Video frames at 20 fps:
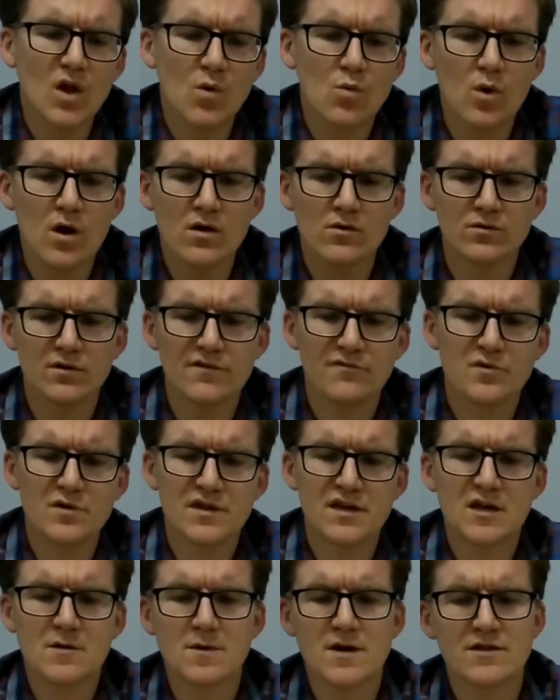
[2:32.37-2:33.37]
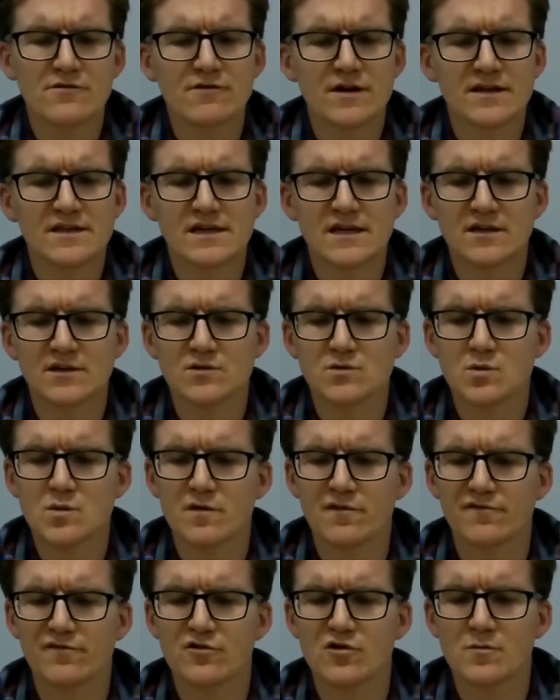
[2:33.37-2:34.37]
Well, if we think about the rectangles we
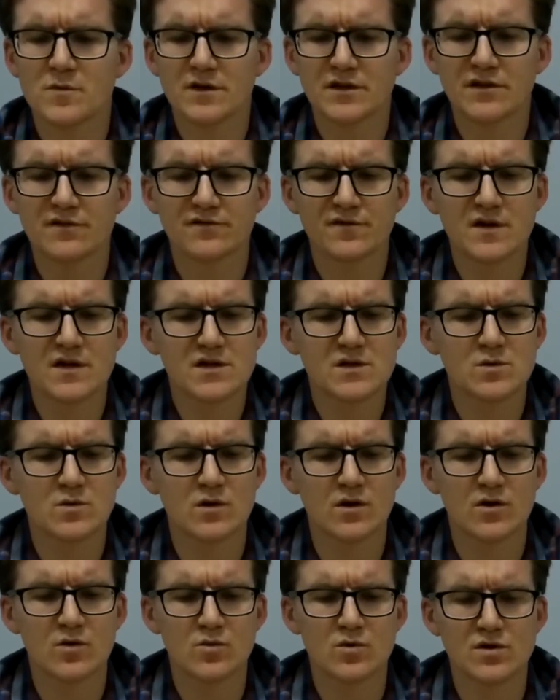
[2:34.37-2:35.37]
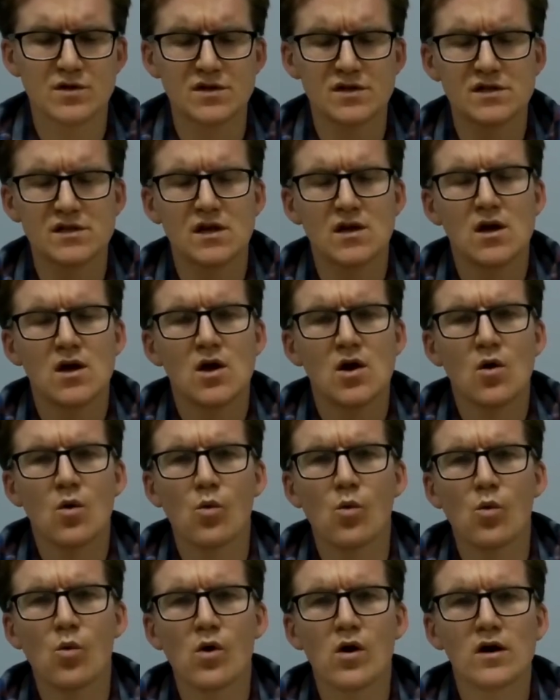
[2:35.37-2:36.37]
were forming, the first one was
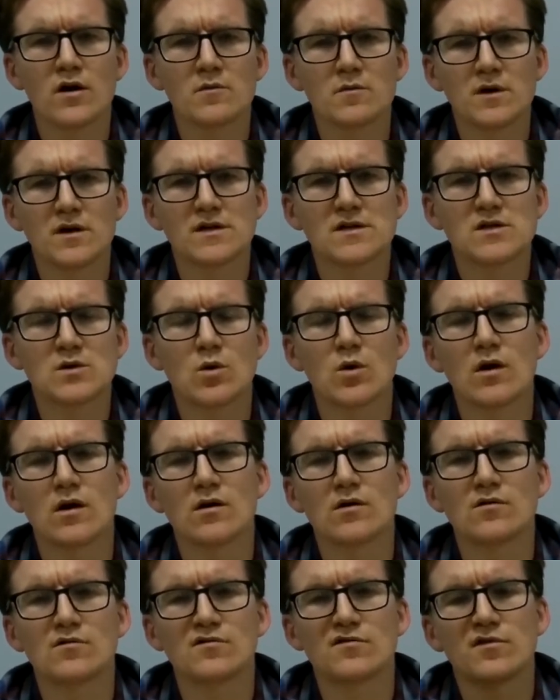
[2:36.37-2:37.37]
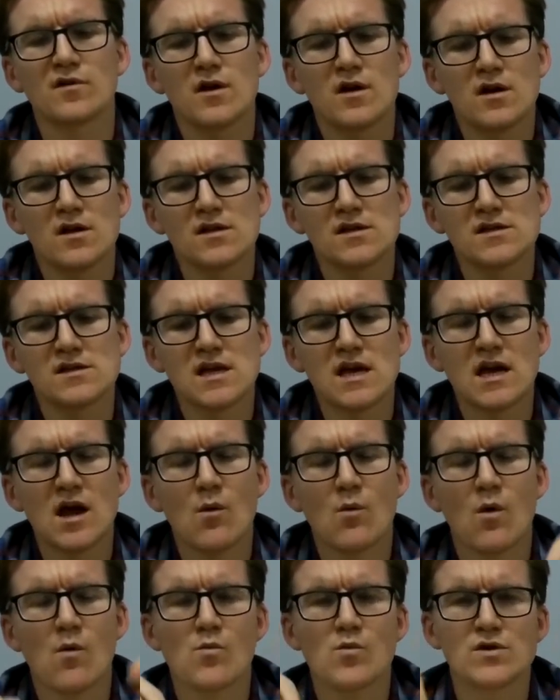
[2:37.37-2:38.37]
1 by 12, the
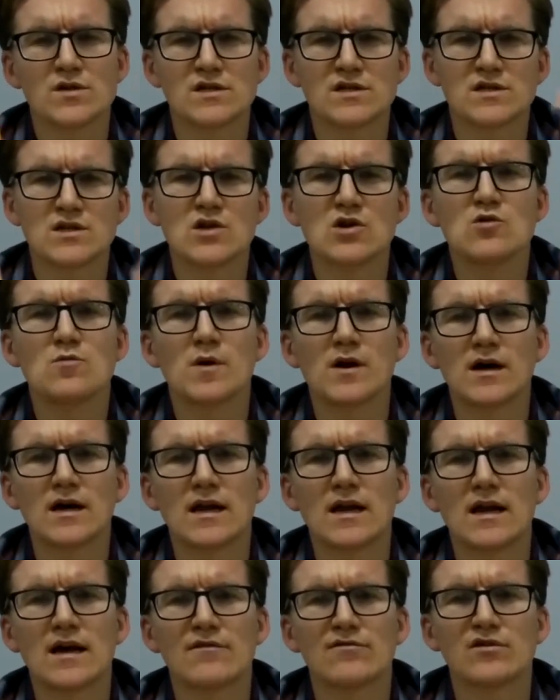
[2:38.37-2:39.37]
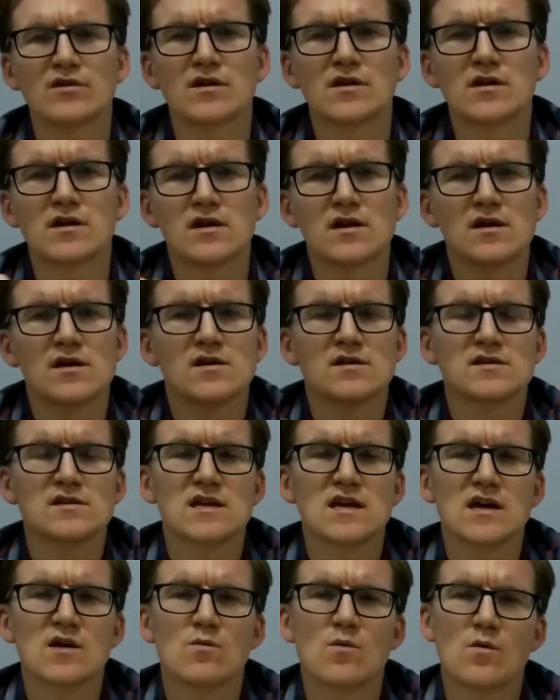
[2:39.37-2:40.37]
second one was 2 by 11,
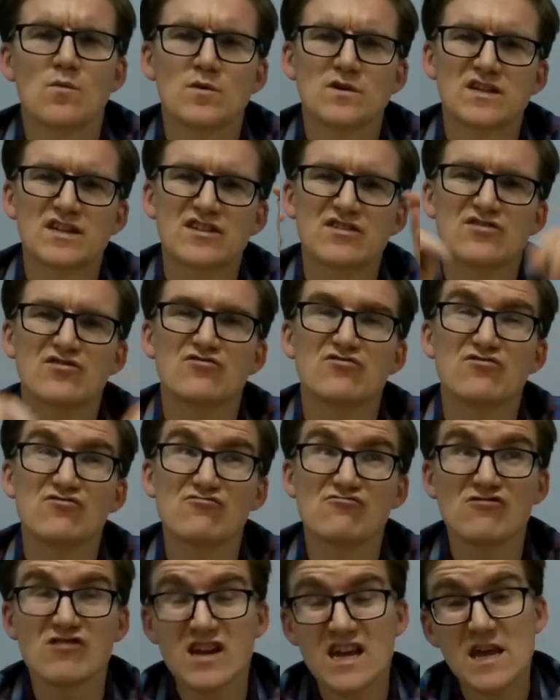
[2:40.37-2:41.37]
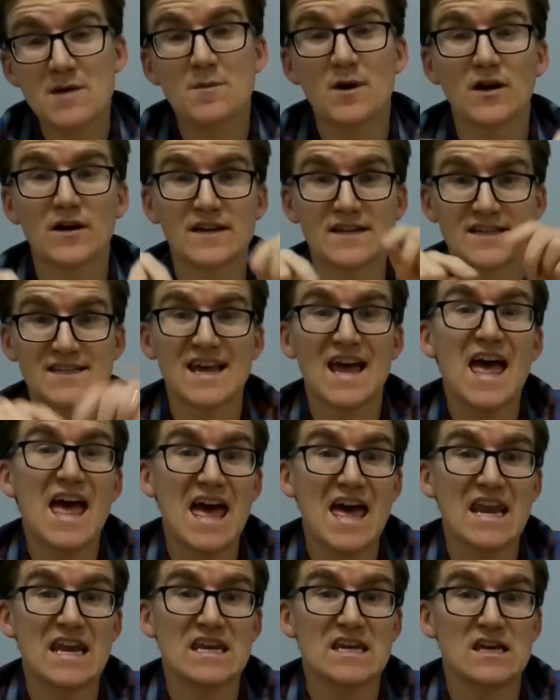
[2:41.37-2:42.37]
second one was 3 by
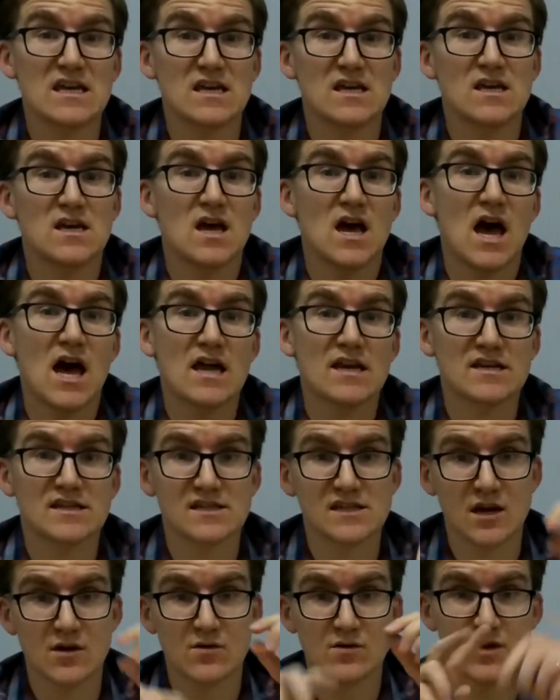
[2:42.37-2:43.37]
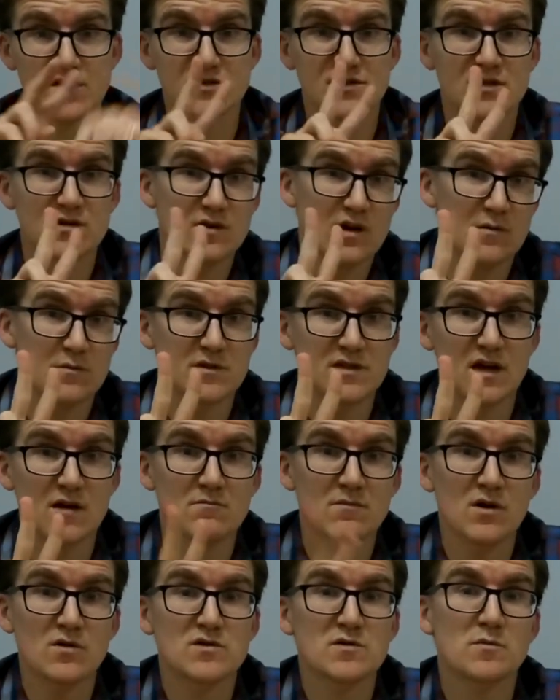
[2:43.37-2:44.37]
10, and so those two numbers that I'm
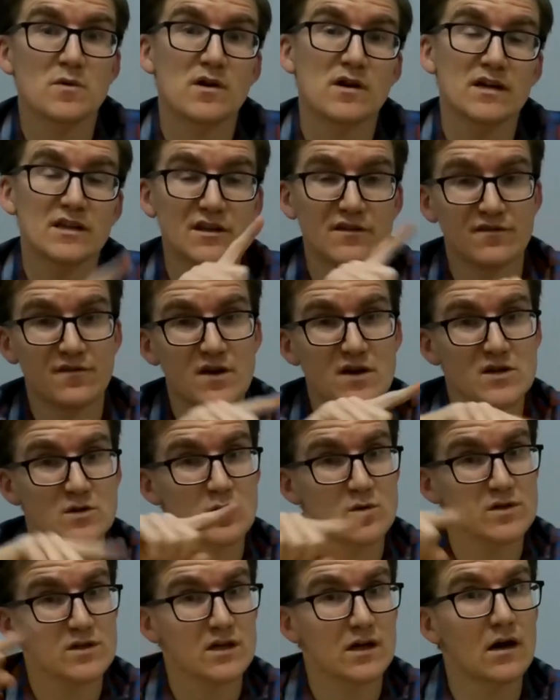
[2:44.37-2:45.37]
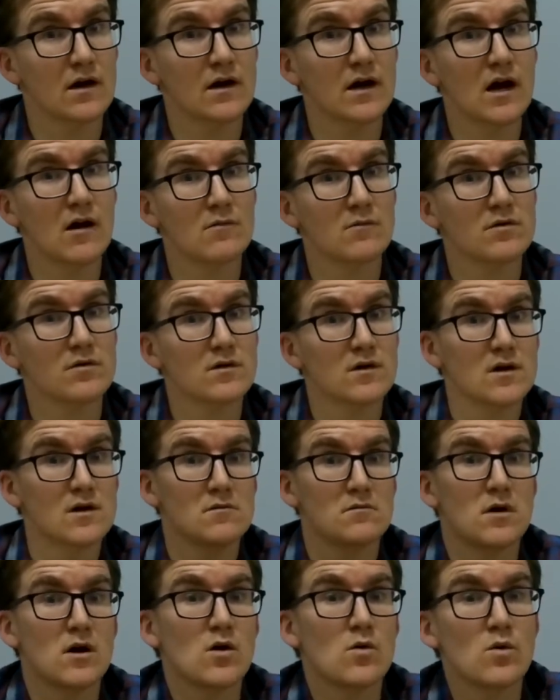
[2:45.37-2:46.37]
multiplying, the first ones are going up
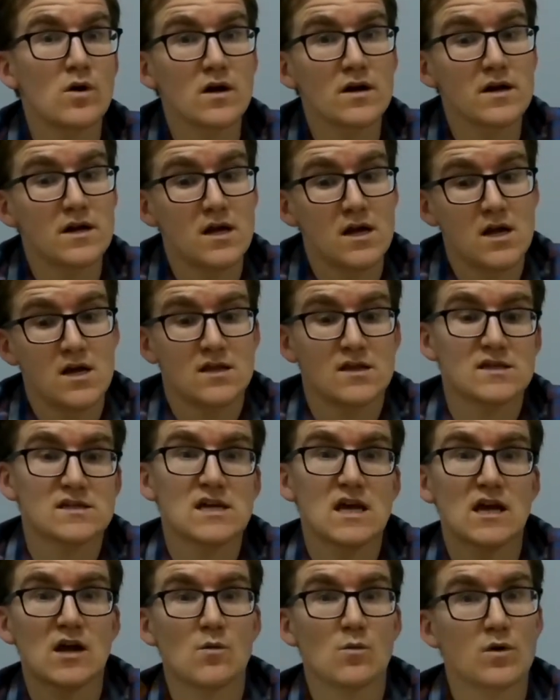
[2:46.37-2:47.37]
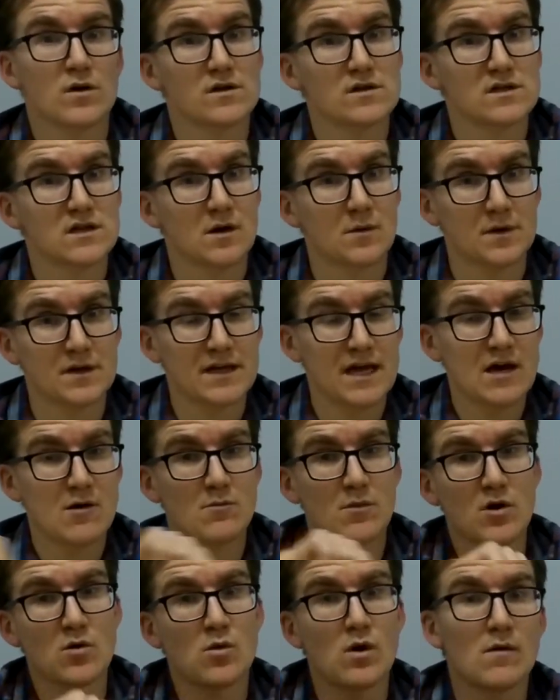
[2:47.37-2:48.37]
by 1, the second one's coming down
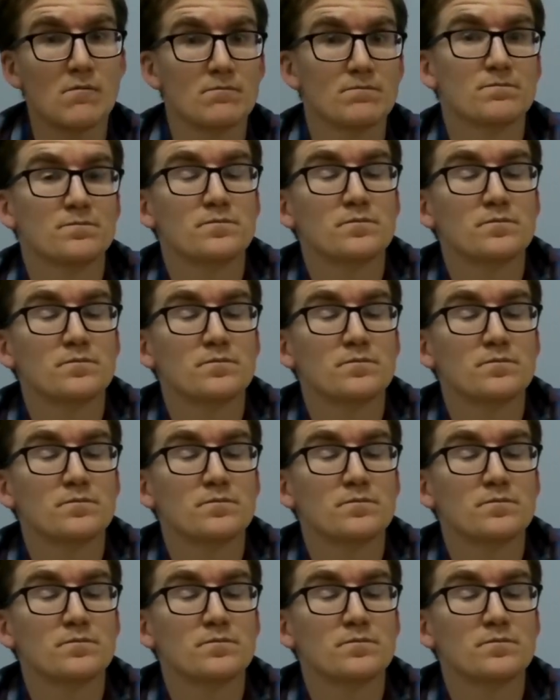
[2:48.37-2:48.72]
by 1.